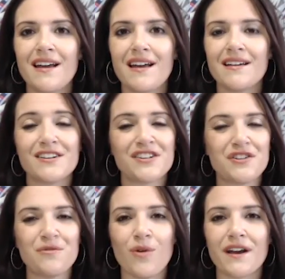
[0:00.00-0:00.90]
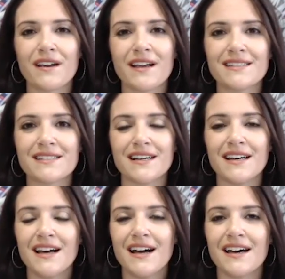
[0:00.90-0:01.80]
She won against an
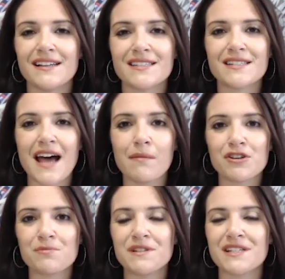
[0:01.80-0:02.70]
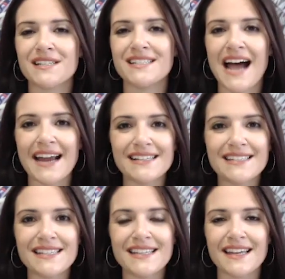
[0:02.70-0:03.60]
establishment, a
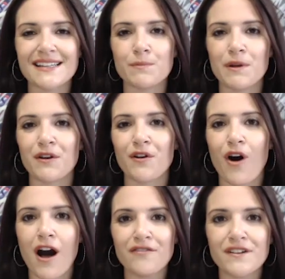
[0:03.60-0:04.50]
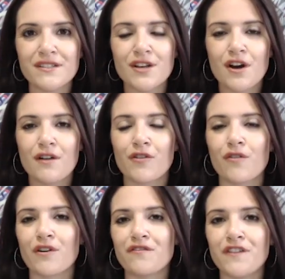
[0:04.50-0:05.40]
dynasty that has been in office for
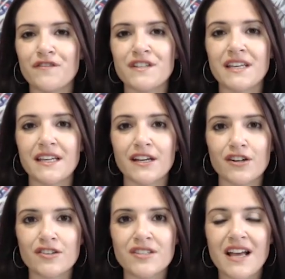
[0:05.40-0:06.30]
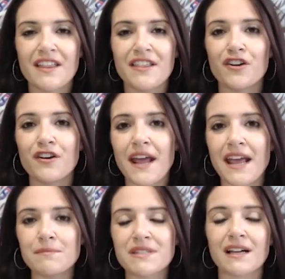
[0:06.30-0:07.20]
over 50 years. Their
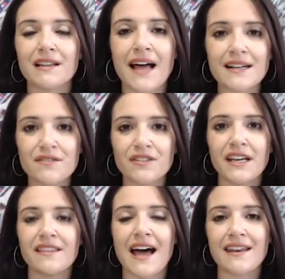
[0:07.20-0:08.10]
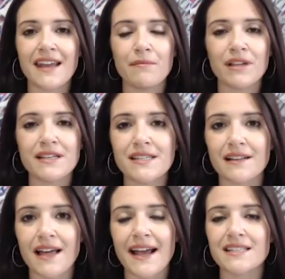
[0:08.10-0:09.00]
names collectively, that name, Lacy
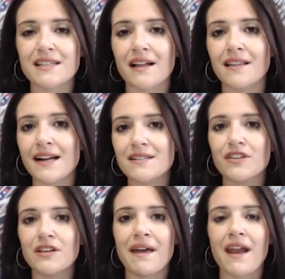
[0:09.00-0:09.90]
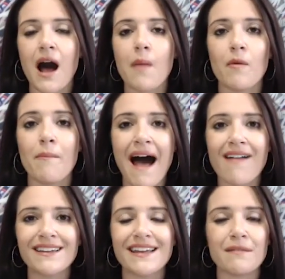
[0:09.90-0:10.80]
Clay, has collectively been on the
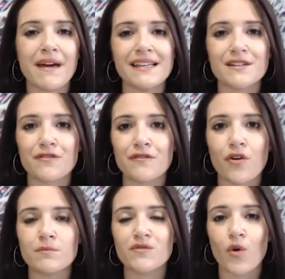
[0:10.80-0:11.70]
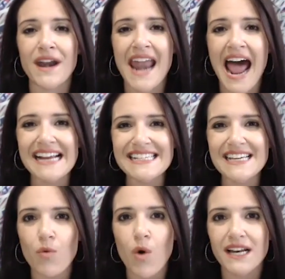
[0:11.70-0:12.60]
ballot in many different forms for
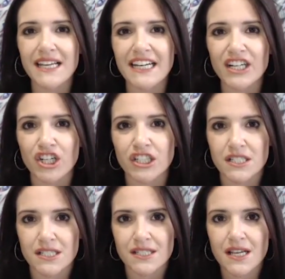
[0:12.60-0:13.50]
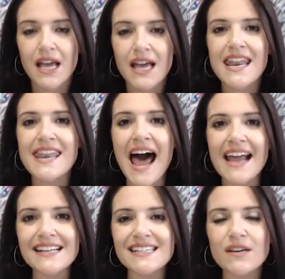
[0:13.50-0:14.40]
91 years.
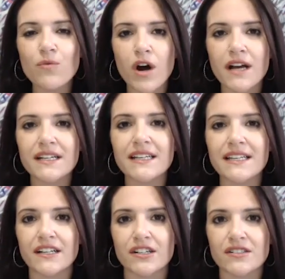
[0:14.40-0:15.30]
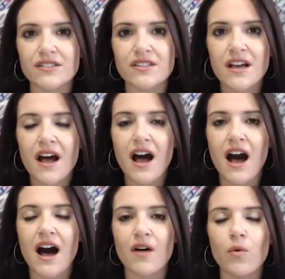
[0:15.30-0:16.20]
91 years.
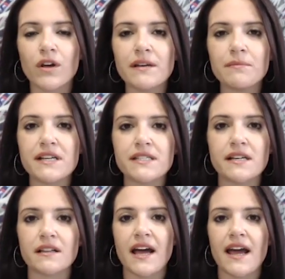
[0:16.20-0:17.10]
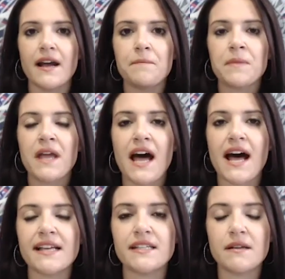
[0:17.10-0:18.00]
William Lacy Clay
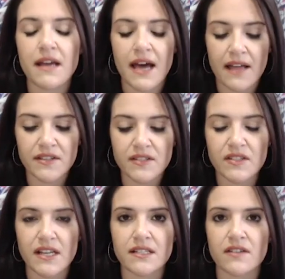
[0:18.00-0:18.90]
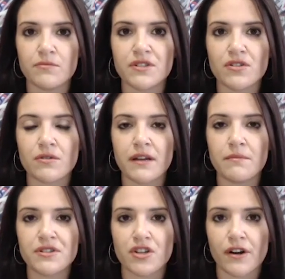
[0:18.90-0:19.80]
had the seat in
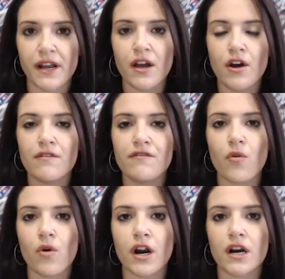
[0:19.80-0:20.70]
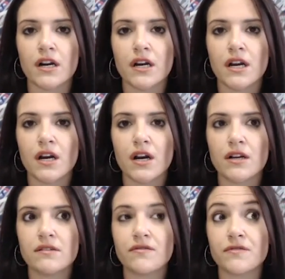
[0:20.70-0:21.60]
Missouri
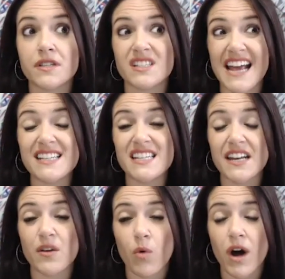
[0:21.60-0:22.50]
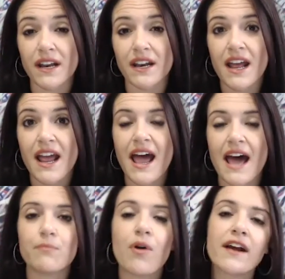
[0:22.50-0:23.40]
since 1991.
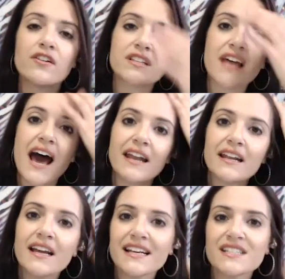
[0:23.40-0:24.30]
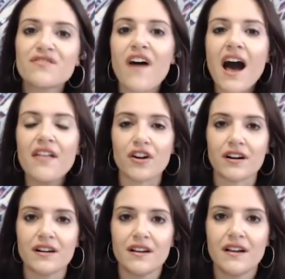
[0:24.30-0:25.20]
And prior to that, his
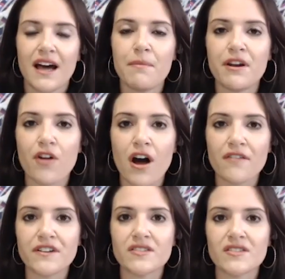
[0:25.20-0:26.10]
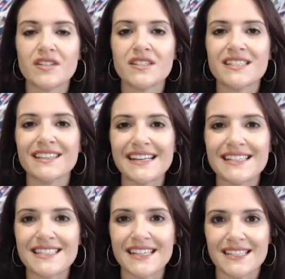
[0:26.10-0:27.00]
father had been in office since the late
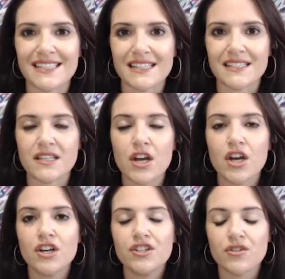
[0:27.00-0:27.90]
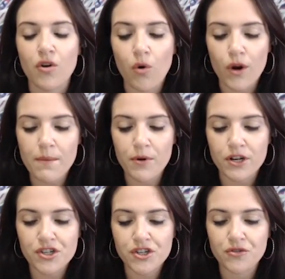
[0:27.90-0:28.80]
60s. So Cori
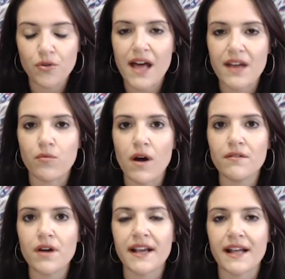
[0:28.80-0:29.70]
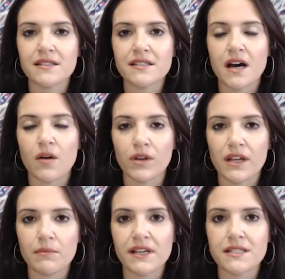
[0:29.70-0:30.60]
Bush, who had run against
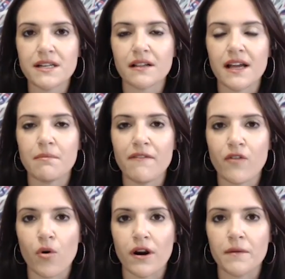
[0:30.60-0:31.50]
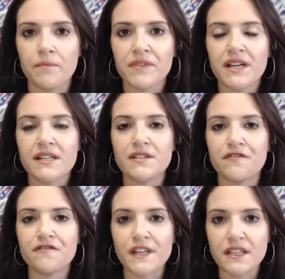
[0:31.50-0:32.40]
William Lacy Clay before,
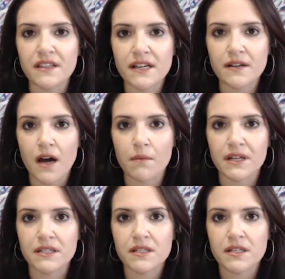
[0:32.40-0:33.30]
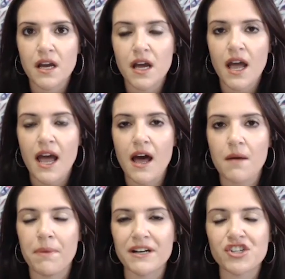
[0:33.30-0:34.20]
defeated the incumbent,
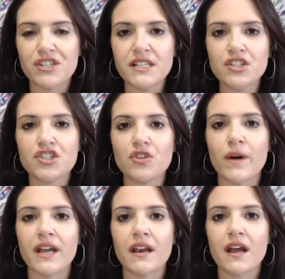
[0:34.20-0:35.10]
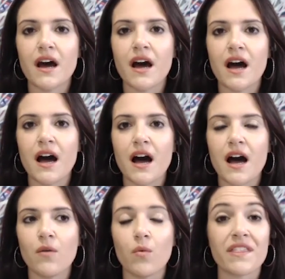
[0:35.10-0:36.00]
but she didn't do it
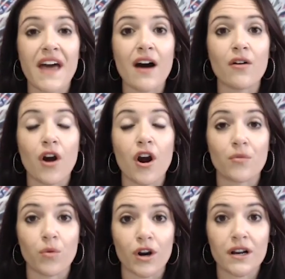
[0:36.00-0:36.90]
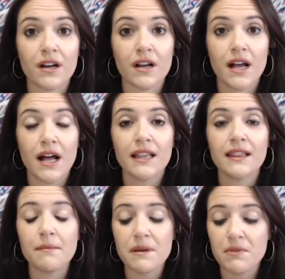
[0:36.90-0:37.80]
without hard work.
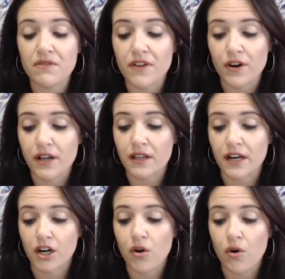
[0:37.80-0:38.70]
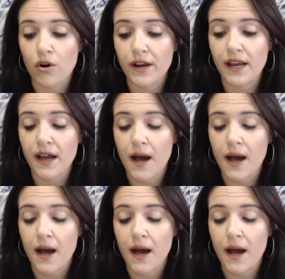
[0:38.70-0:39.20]
Let me be very clear. Cori,